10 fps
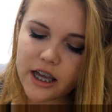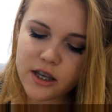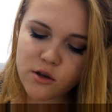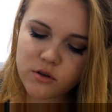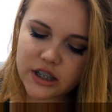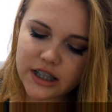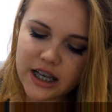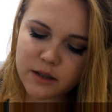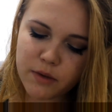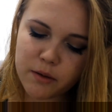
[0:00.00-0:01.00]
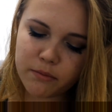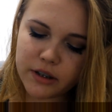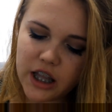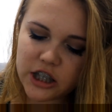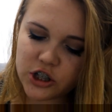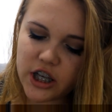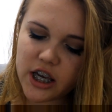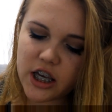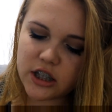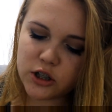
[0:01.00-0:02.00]
and use this as my blush
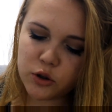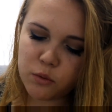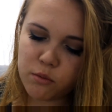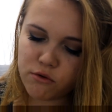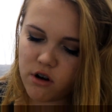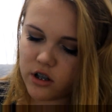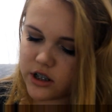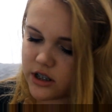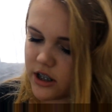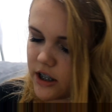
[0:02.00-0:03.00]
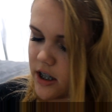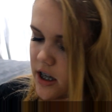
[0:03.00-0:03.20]
and bronzer